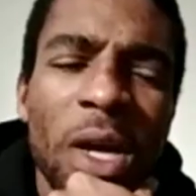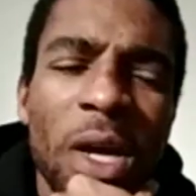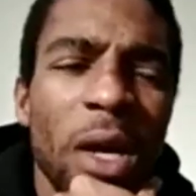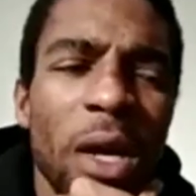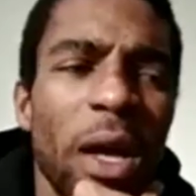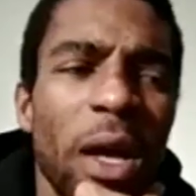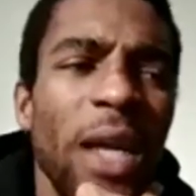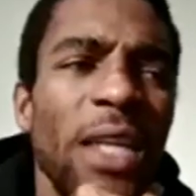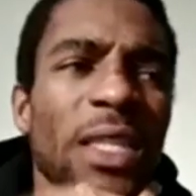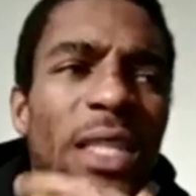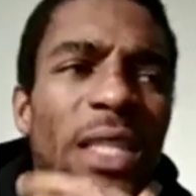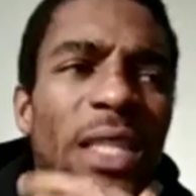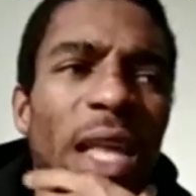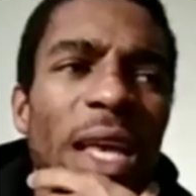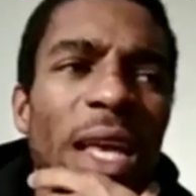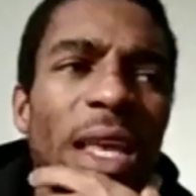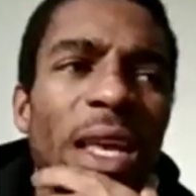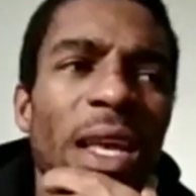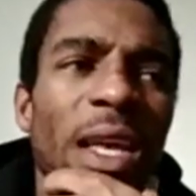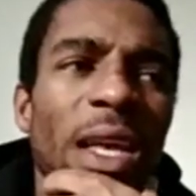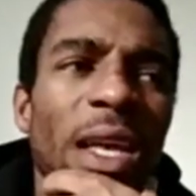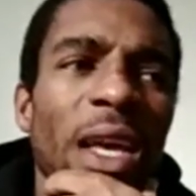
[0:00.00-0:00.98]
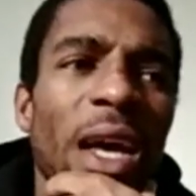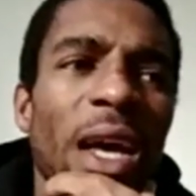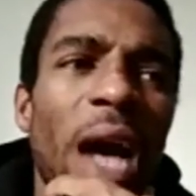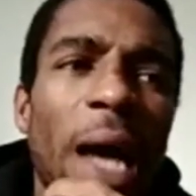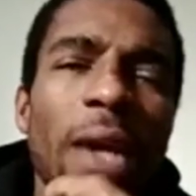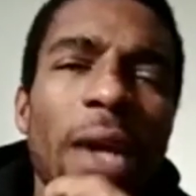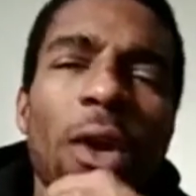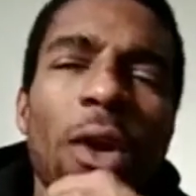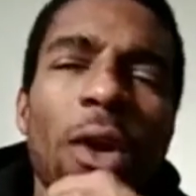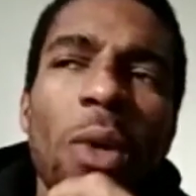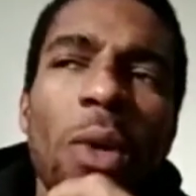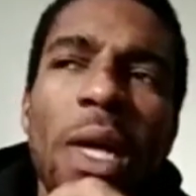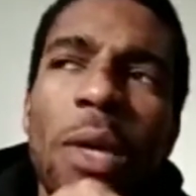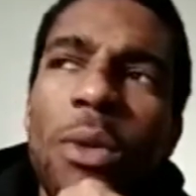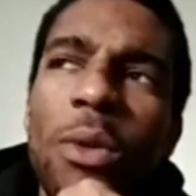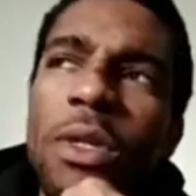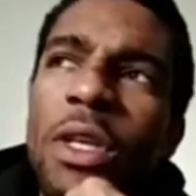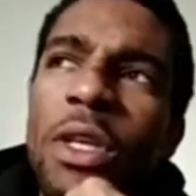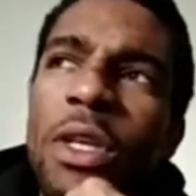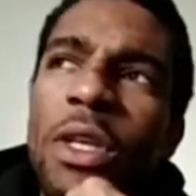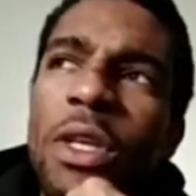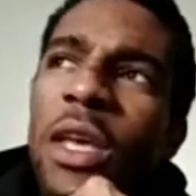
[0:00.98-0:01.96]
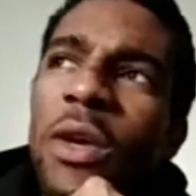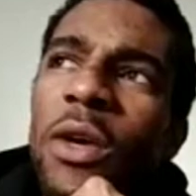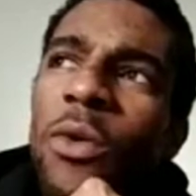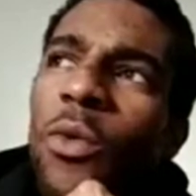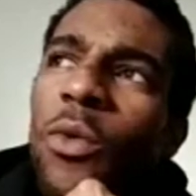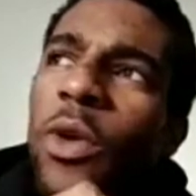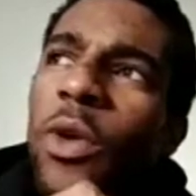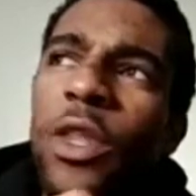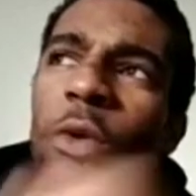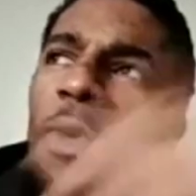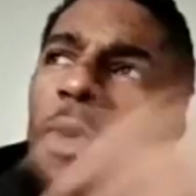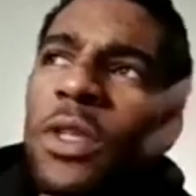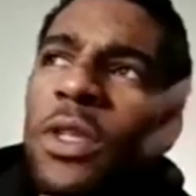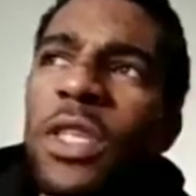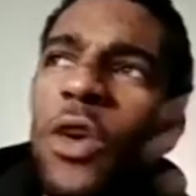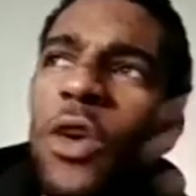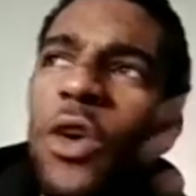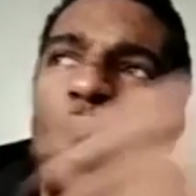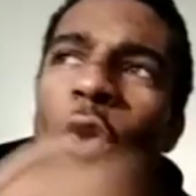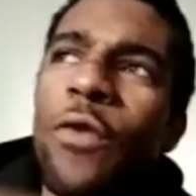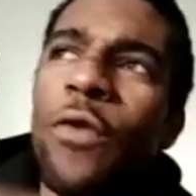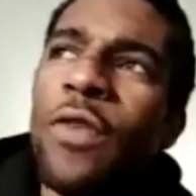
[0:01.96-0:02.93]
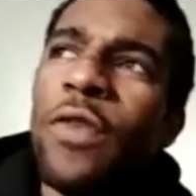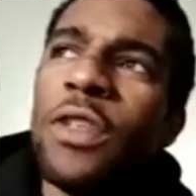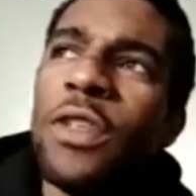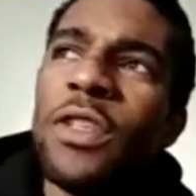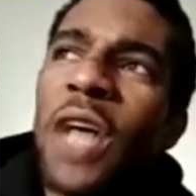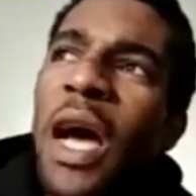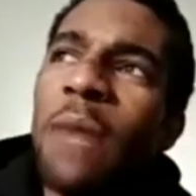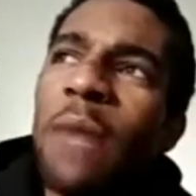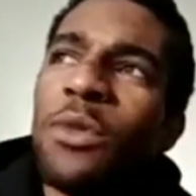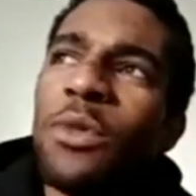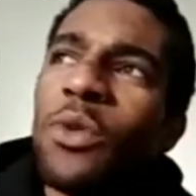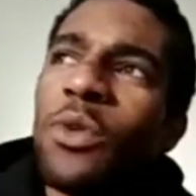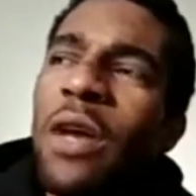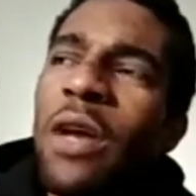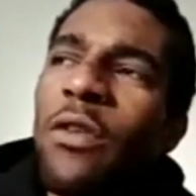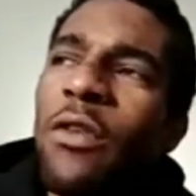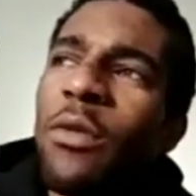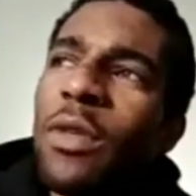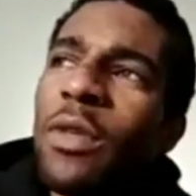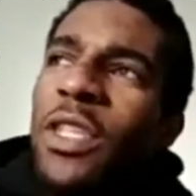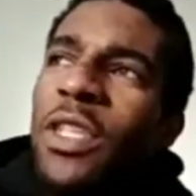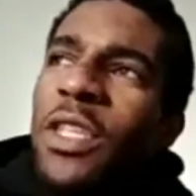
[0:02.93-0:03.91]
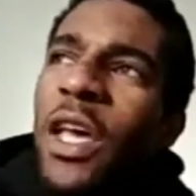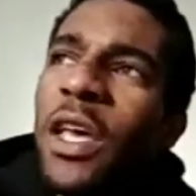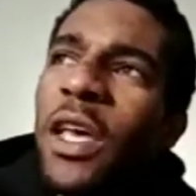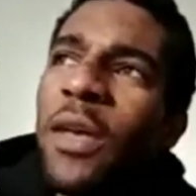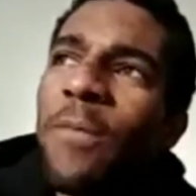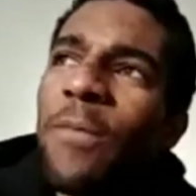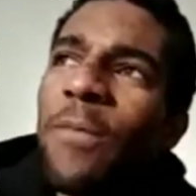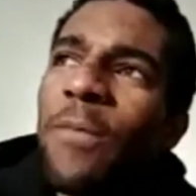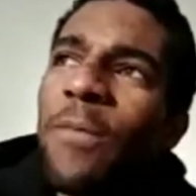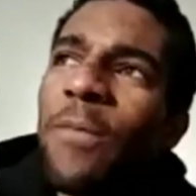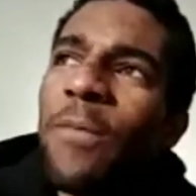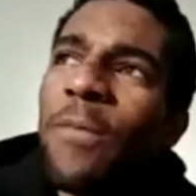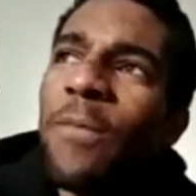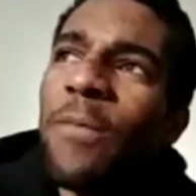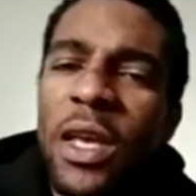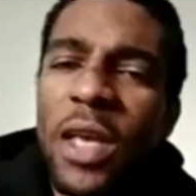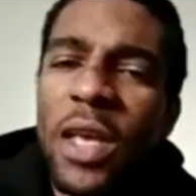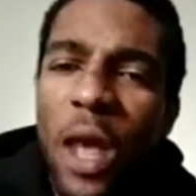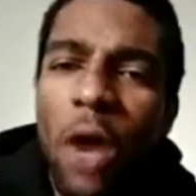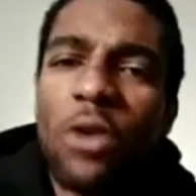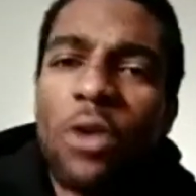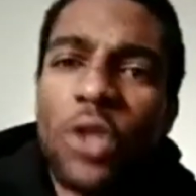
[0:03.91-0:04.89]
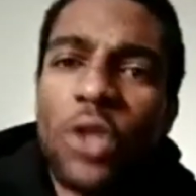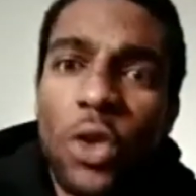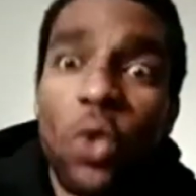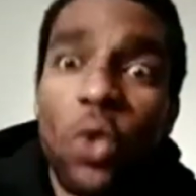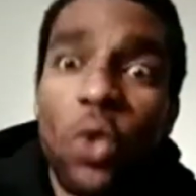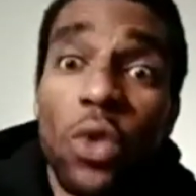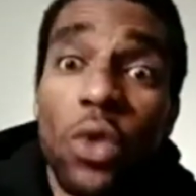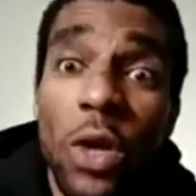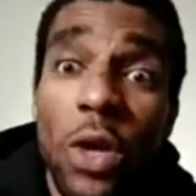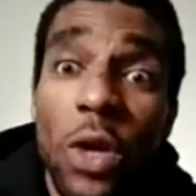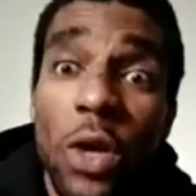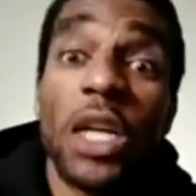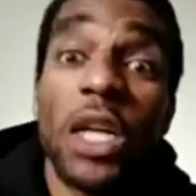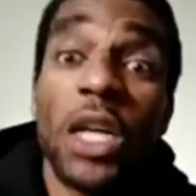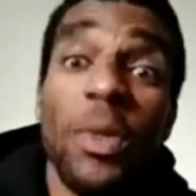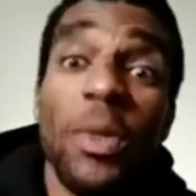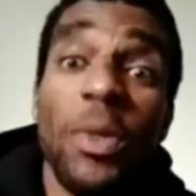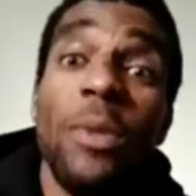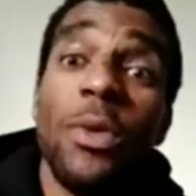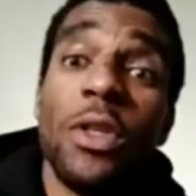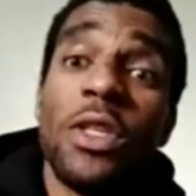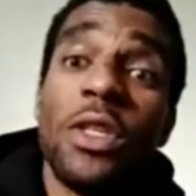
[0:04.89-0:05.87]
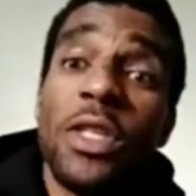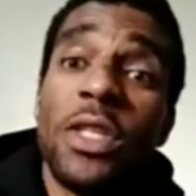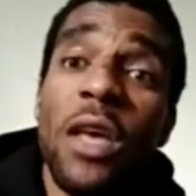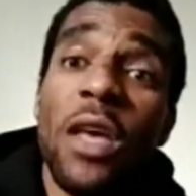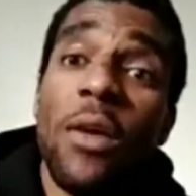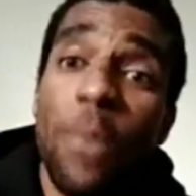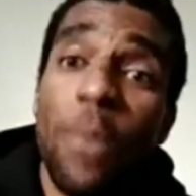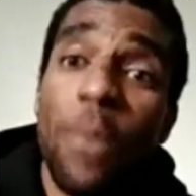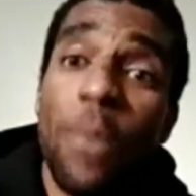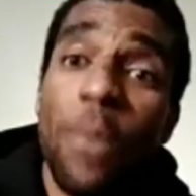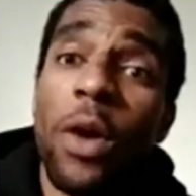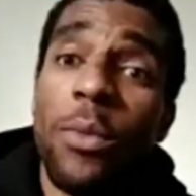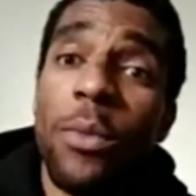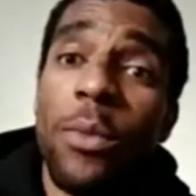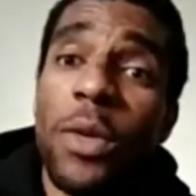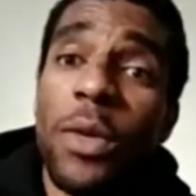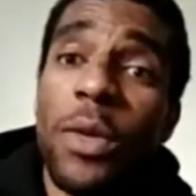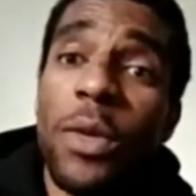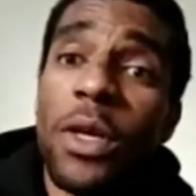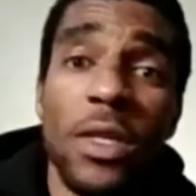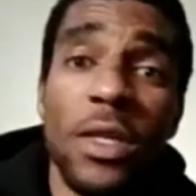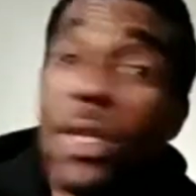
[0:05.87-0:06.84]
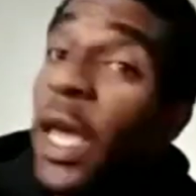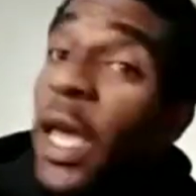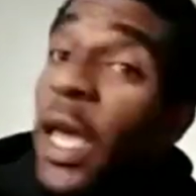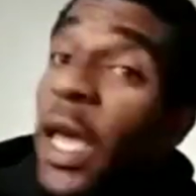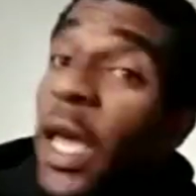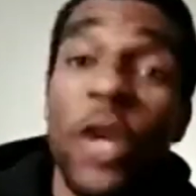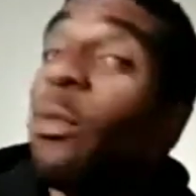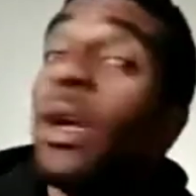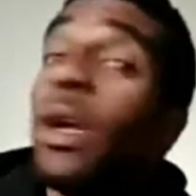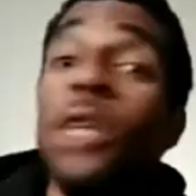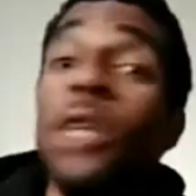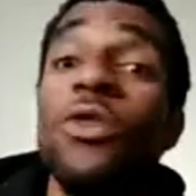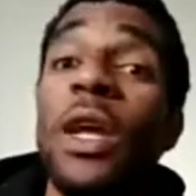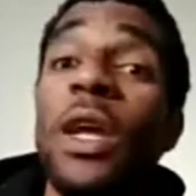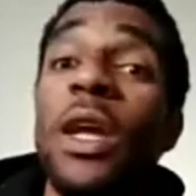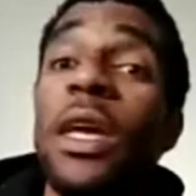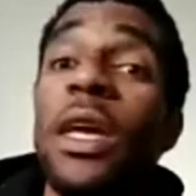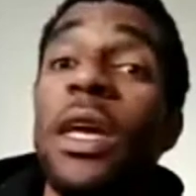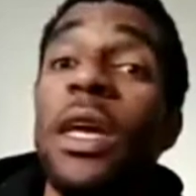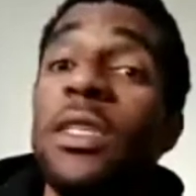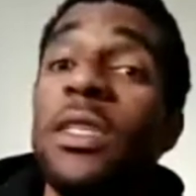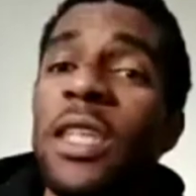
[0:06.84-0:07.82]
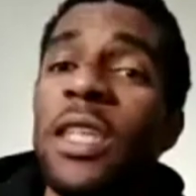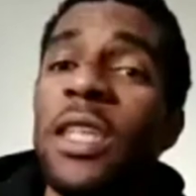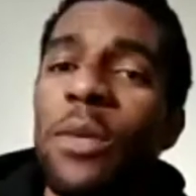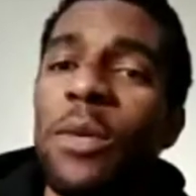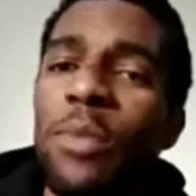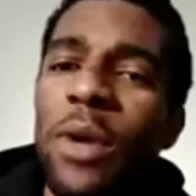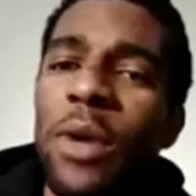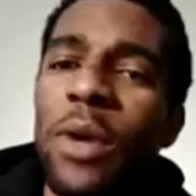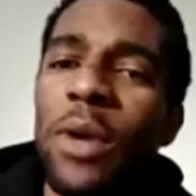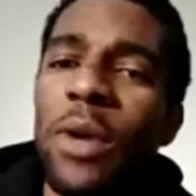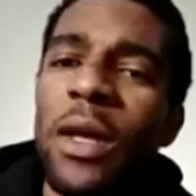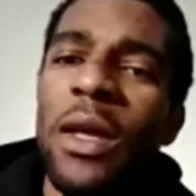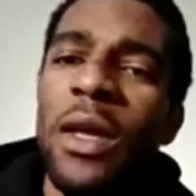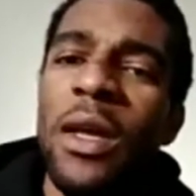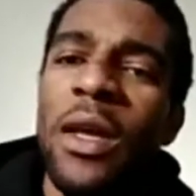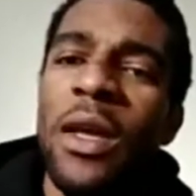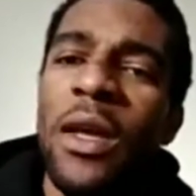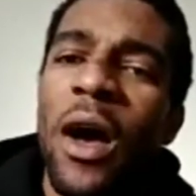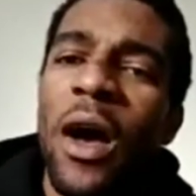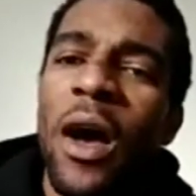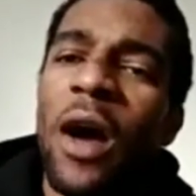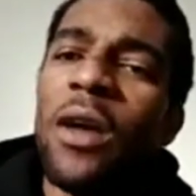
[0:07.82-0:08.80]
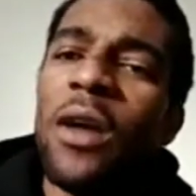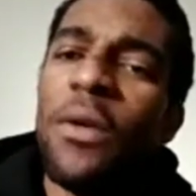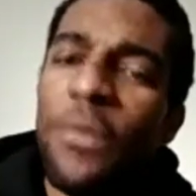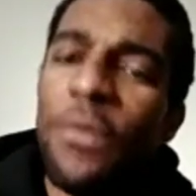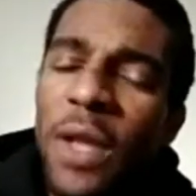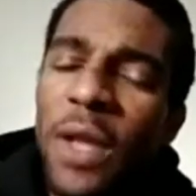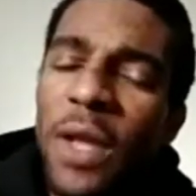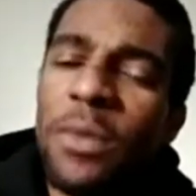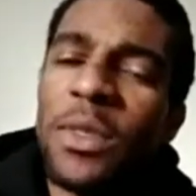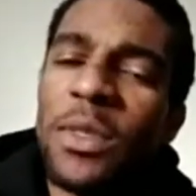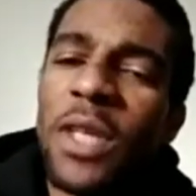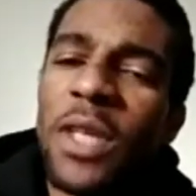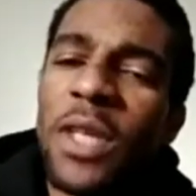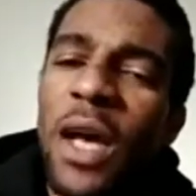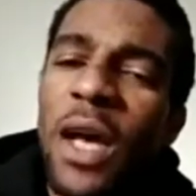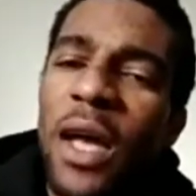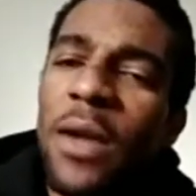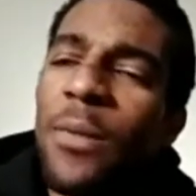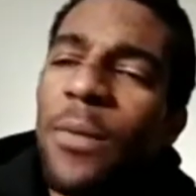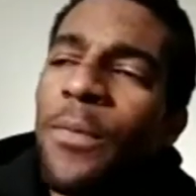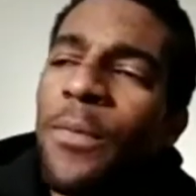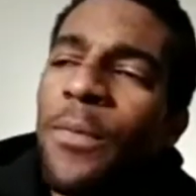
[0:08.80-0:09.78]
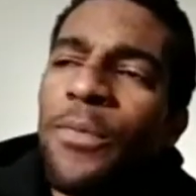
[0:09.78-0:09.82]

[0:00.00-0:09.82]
And it's like, I know, like, with like, whether you want to say COVID times or whatever, but it's like, it can also cause people to stay apart because ain't nobody trying to get sick. But on the flip side,